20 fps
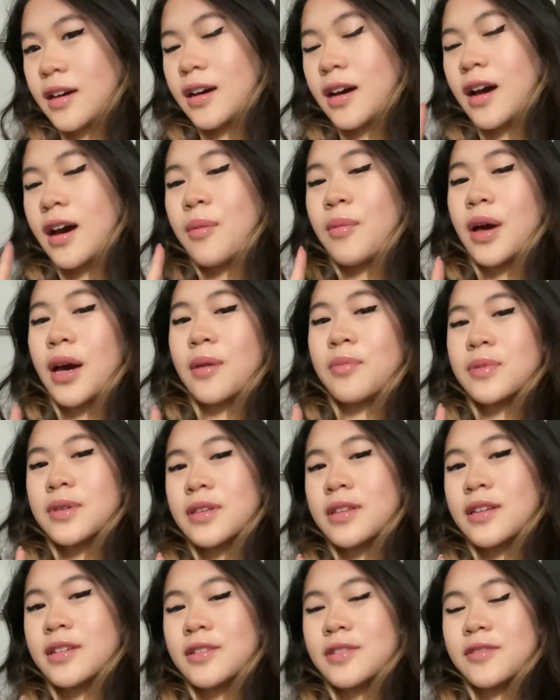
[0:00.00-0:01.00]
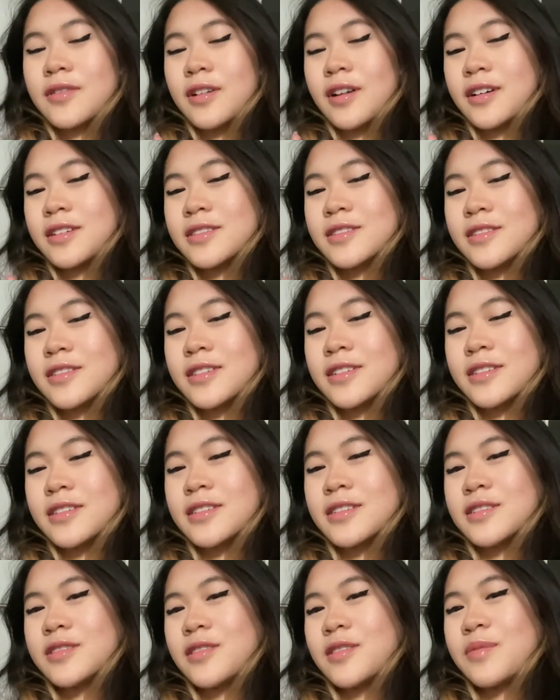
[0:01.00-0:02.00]
I'm happy that you guys are here to
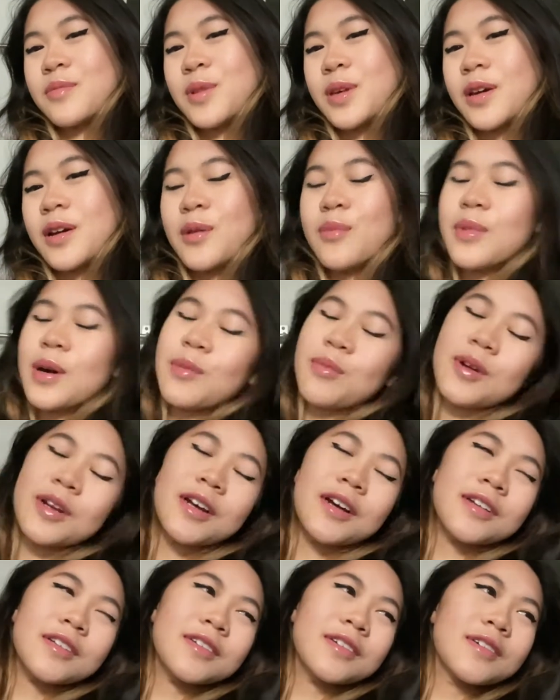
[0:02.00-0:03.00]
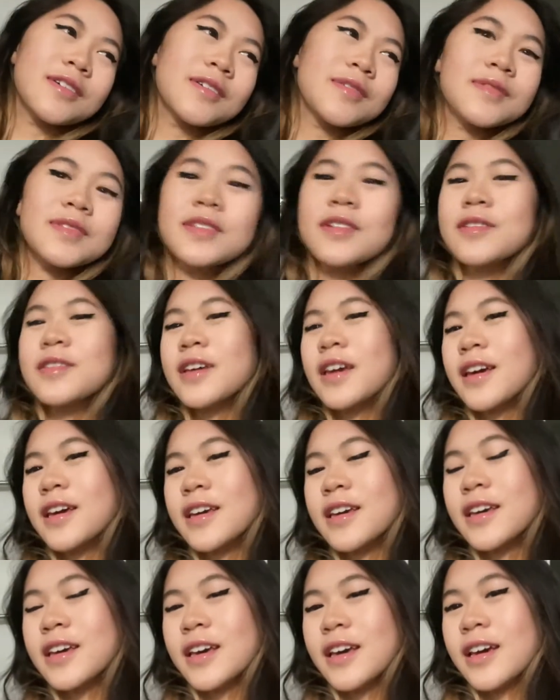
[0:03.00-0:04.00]
join me on my productive snow
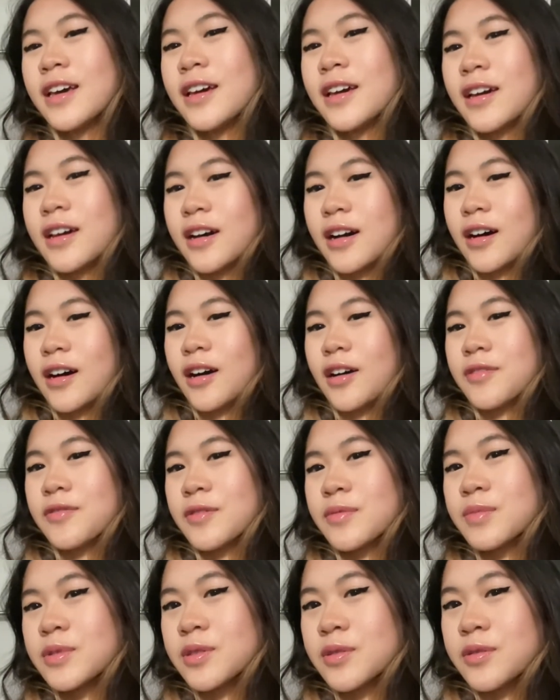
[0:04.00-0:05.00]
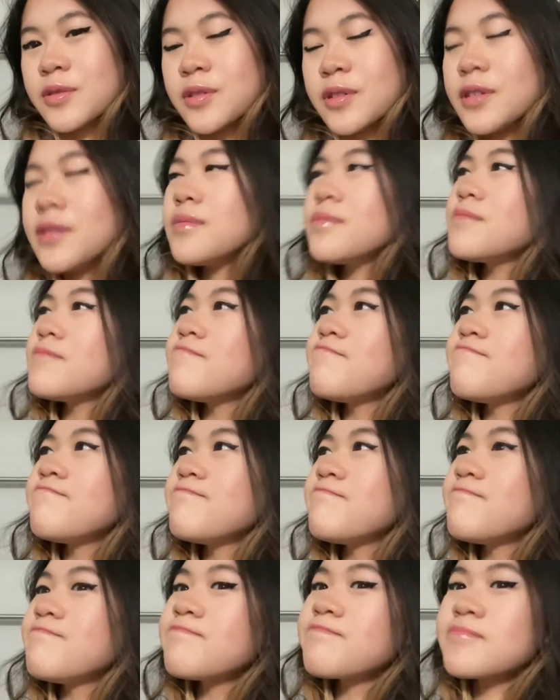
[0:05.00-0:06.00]
day off from school.
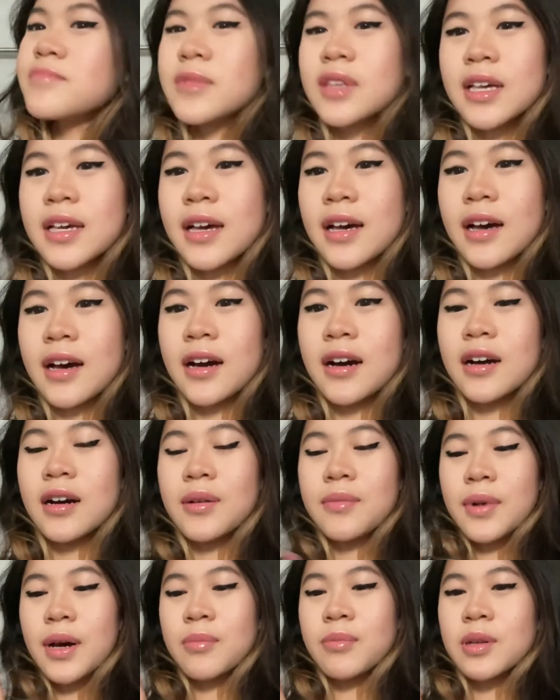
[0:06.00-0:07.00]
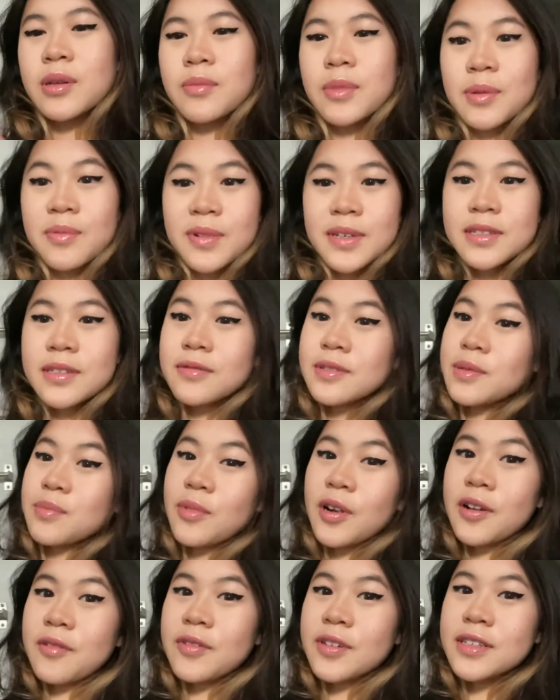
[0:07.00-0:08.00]
I'm gonna make myself some
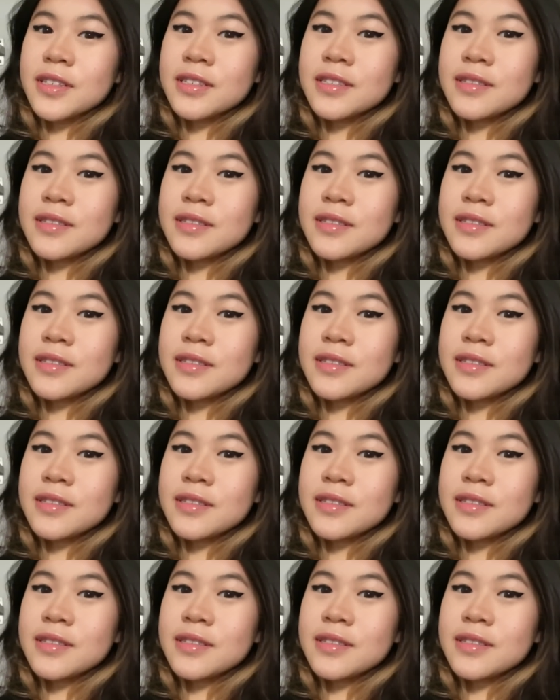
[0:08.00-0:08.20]
breakfast.